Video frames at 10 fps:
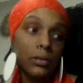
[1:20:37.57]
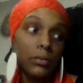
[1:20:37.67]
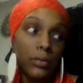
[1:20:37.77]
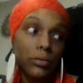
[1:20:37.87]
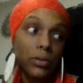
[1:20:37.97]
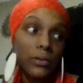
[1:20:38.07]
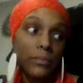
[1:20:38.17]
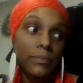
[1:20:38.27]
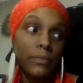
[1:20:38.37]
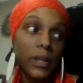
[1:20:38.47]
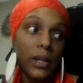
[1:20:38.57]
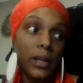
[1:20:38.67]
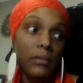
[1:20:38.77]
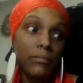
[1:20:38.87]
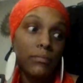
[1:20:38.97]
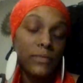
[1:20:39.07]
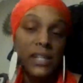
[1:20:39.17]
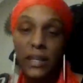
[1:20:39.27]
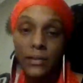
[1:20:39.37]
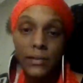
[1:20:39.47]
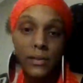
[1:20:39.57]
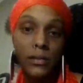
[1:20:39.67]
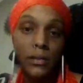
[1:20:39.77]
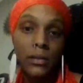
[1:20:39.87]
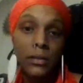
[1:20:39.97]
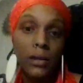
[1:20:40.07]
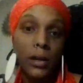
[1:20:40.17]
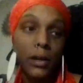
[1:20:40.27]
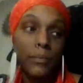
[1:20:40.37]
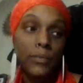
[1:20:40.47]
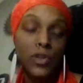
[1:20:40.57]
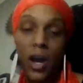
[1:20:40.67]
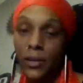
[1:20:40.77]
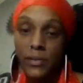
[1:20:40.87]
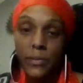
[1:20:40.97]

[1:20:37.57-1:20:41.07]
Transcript: literally like dates, talking to